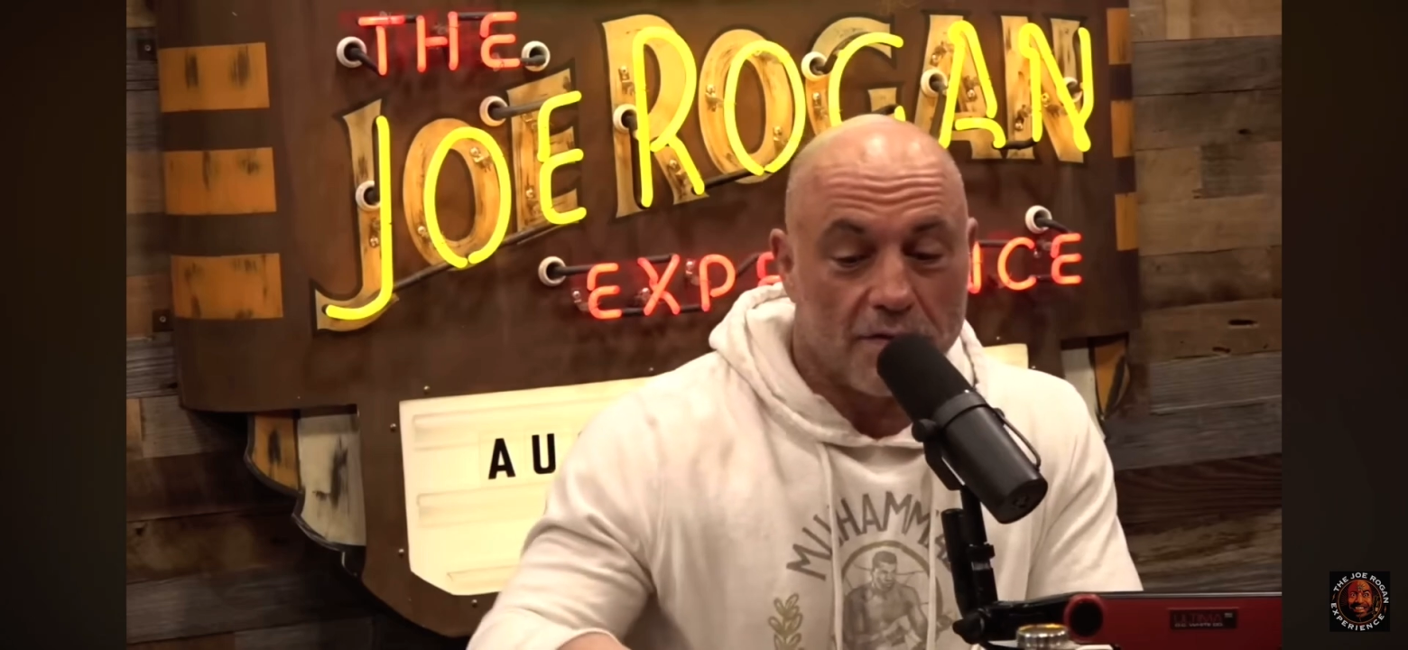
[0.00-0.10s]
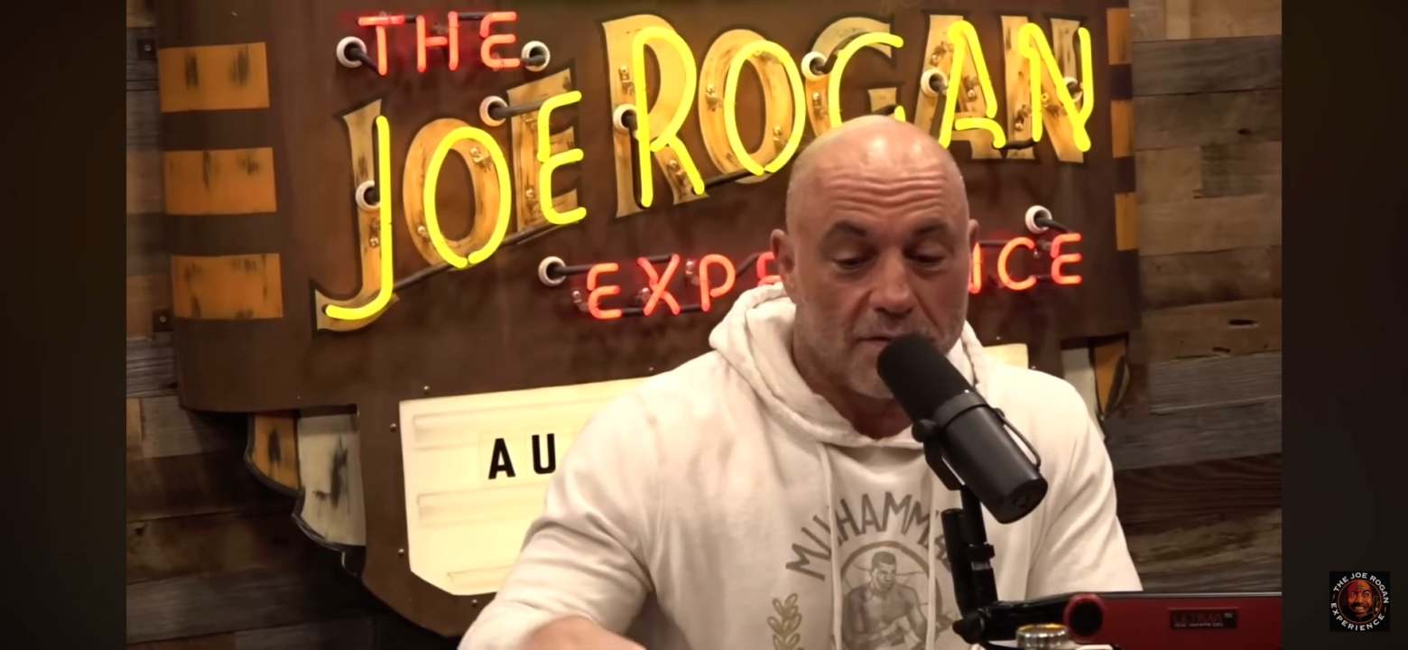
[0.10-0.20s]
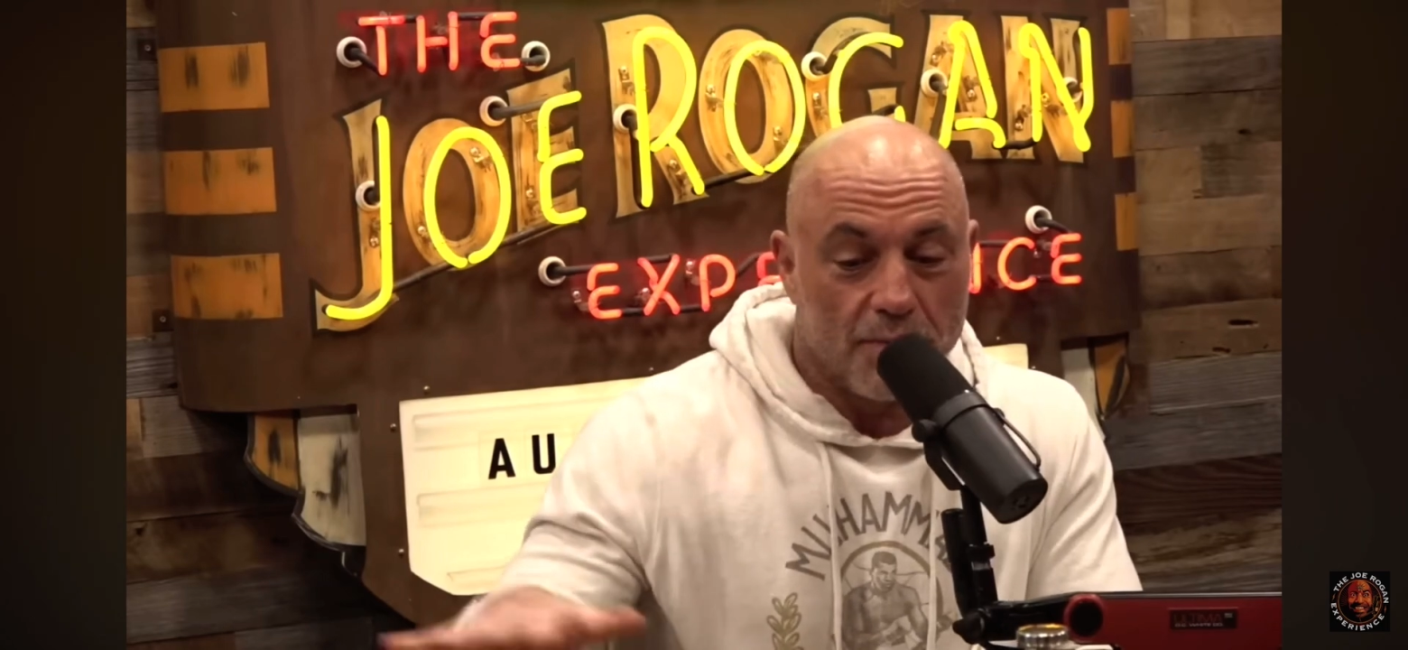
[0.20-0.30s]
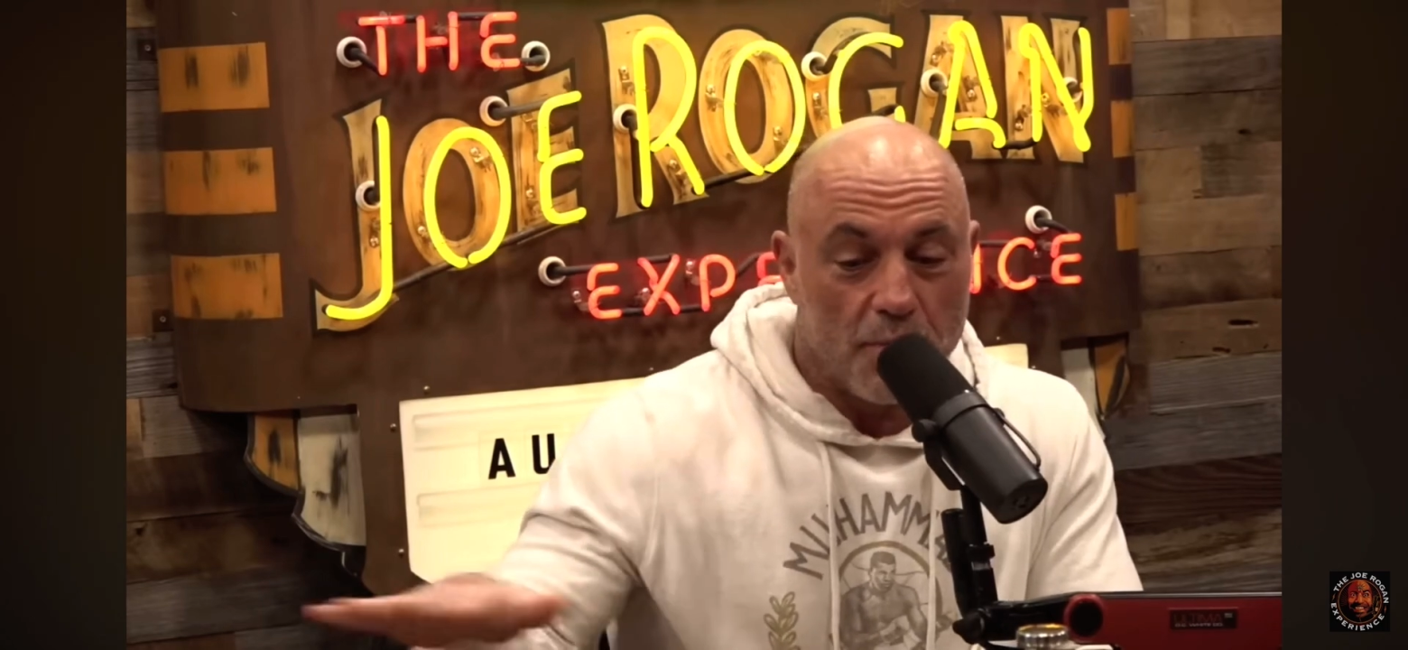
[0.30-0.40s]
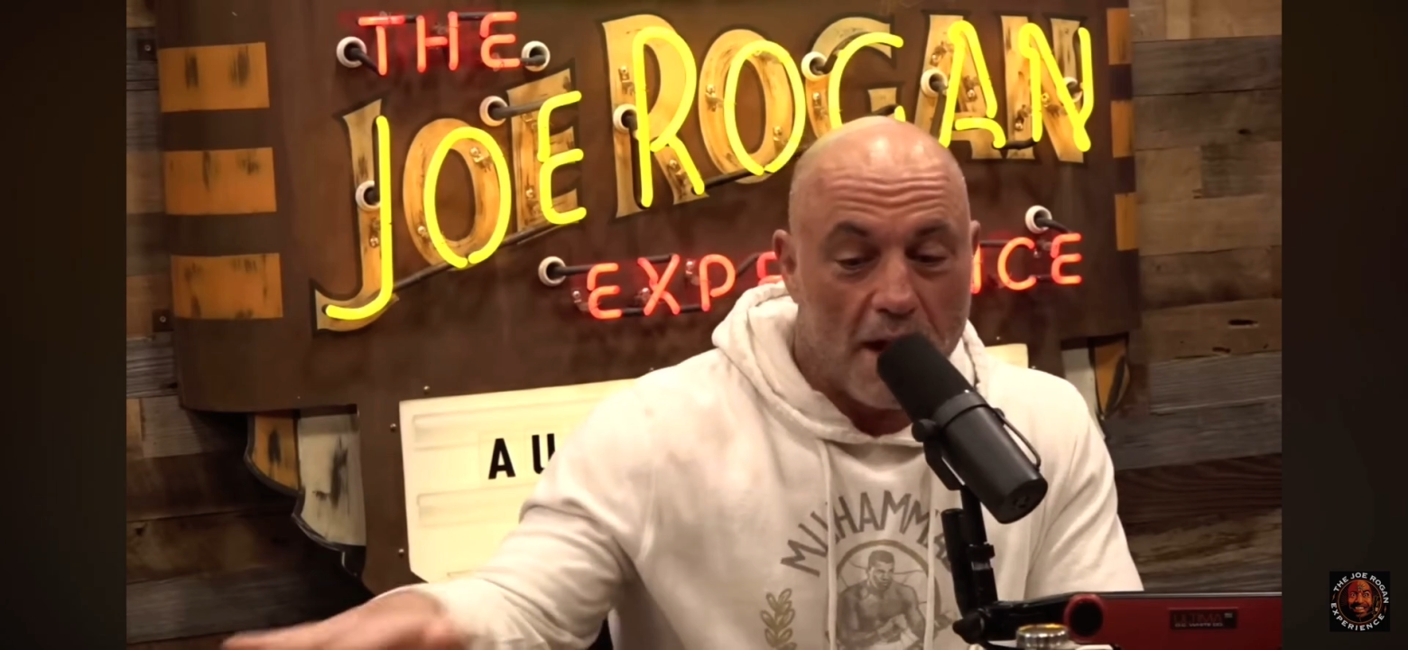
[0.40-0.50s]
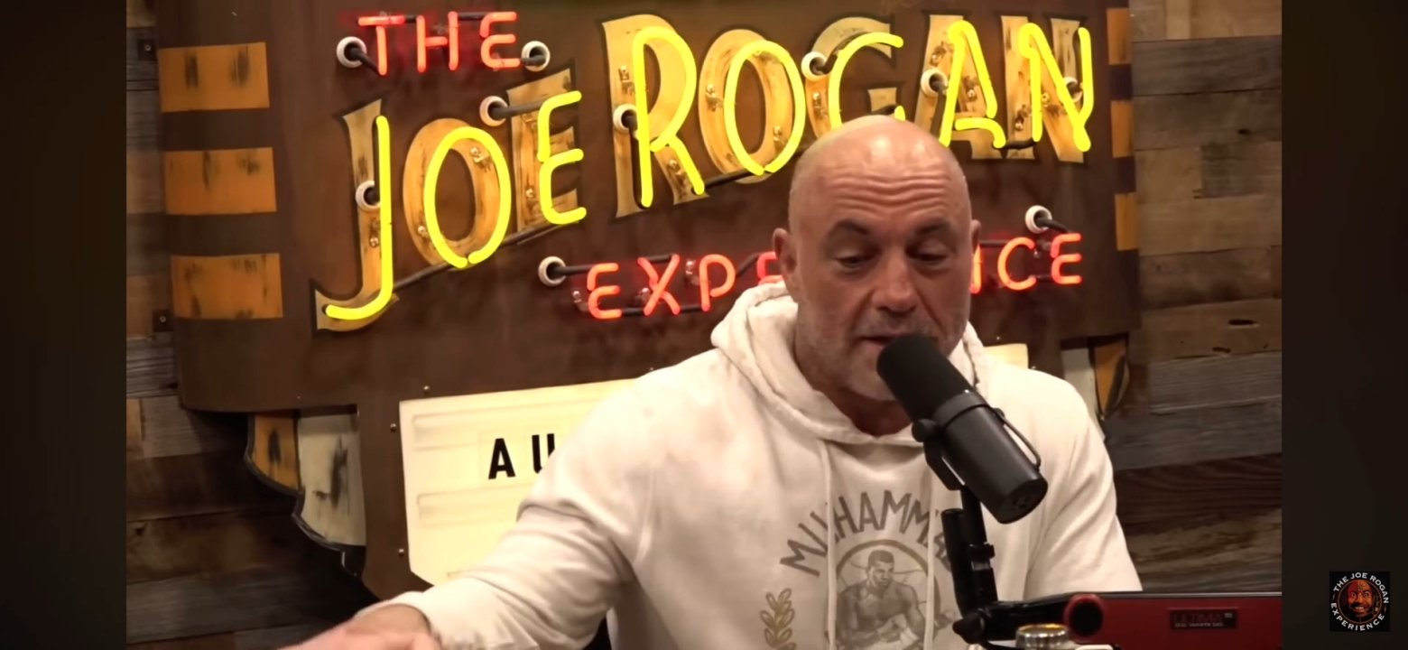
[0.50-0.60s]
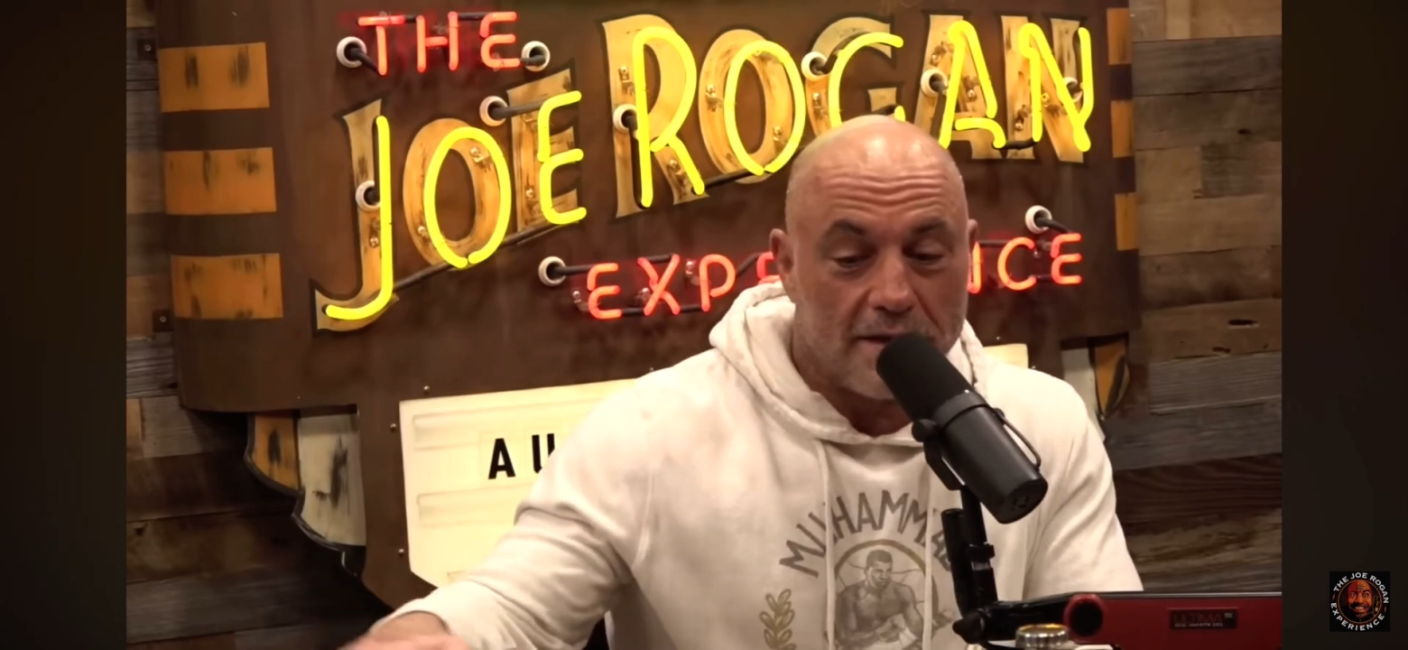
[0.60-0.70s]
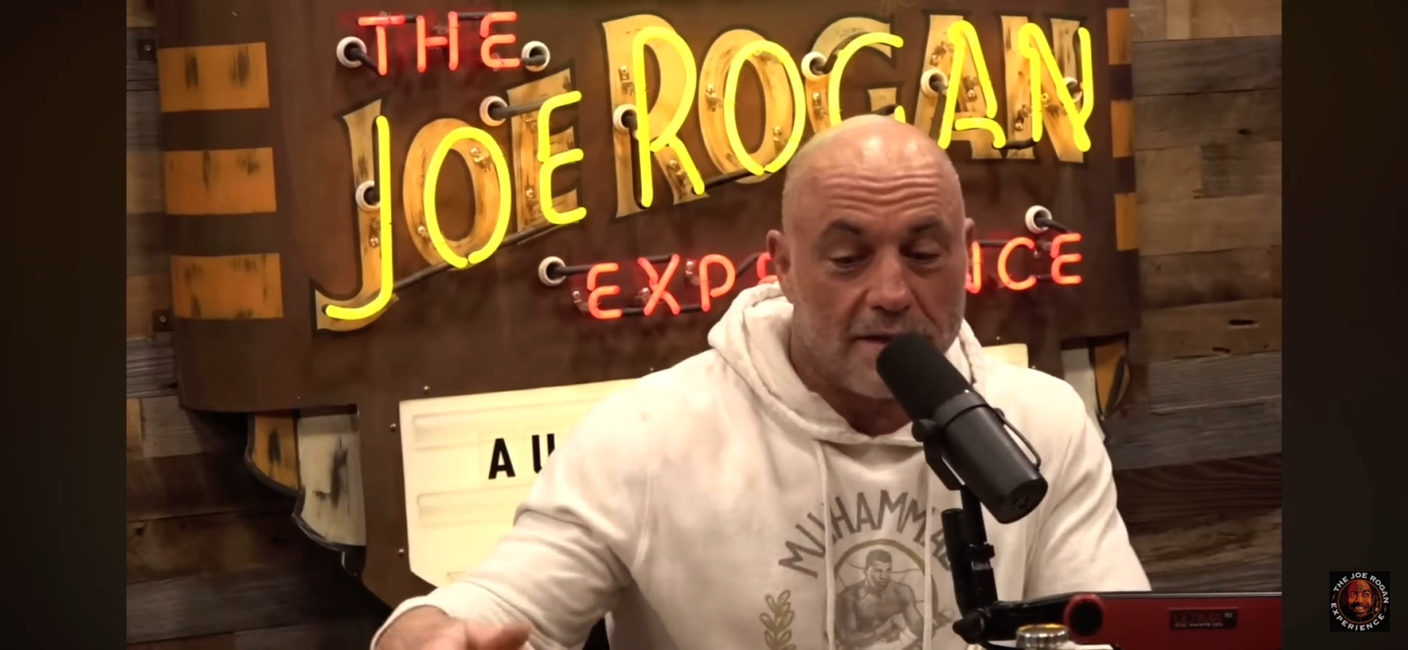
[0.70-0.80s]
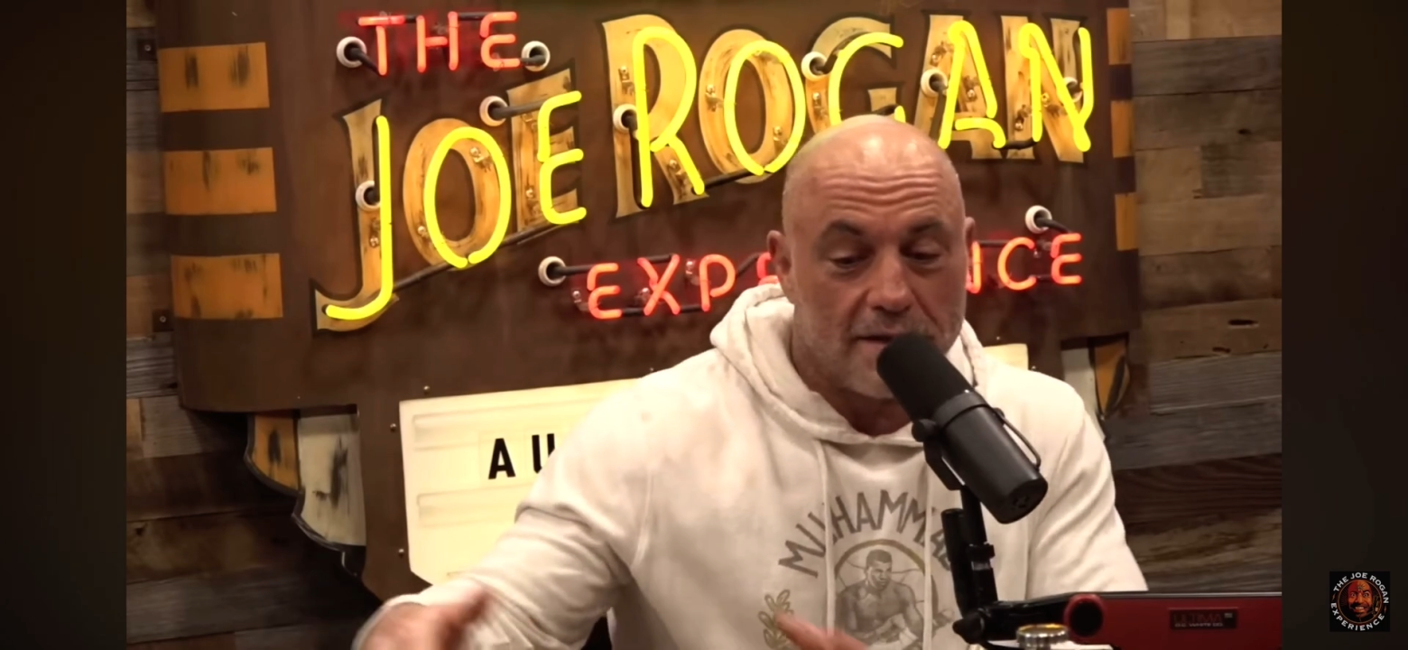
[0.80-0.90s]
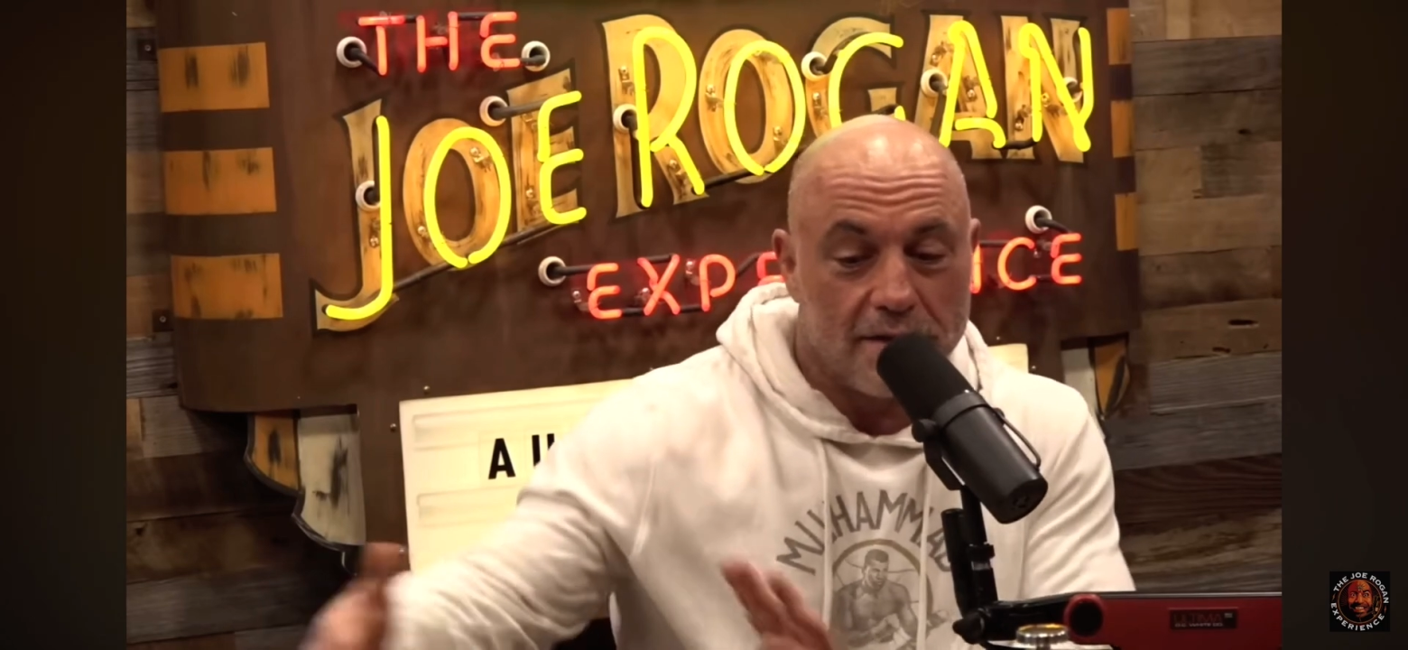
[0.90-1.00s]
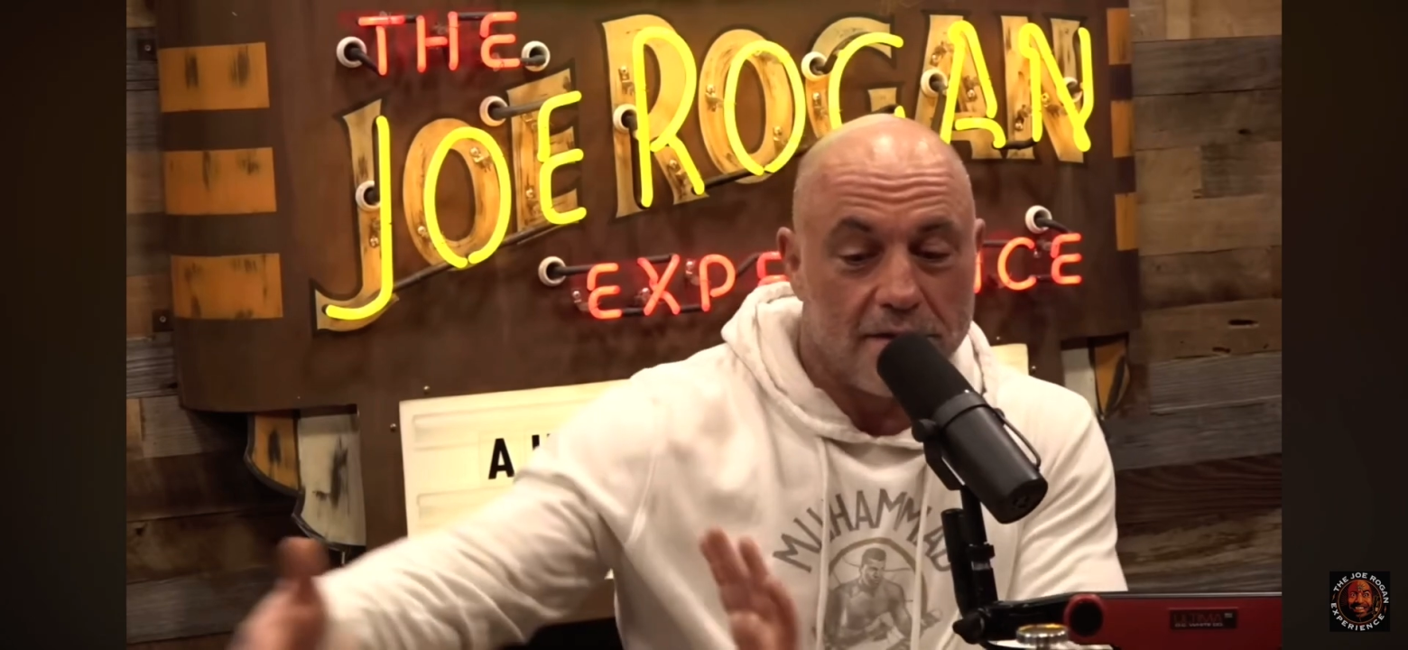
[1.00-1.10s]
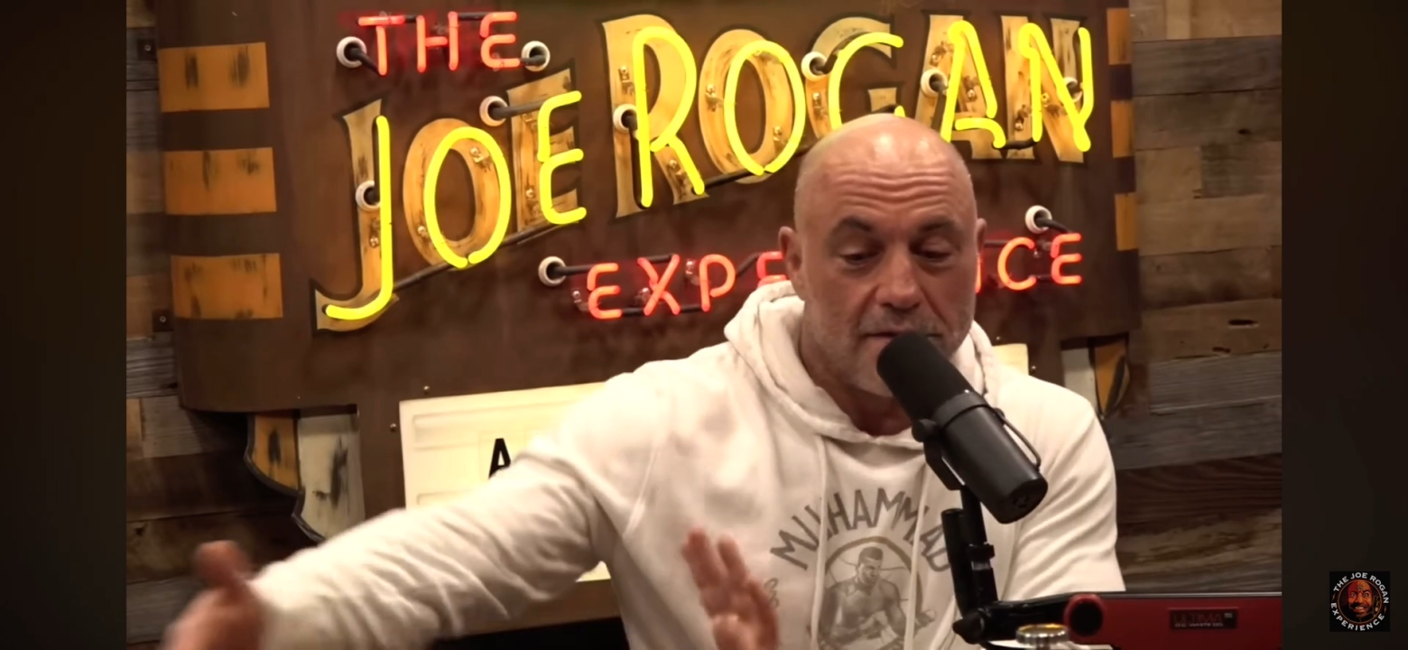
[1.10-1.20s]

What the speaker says: Biden's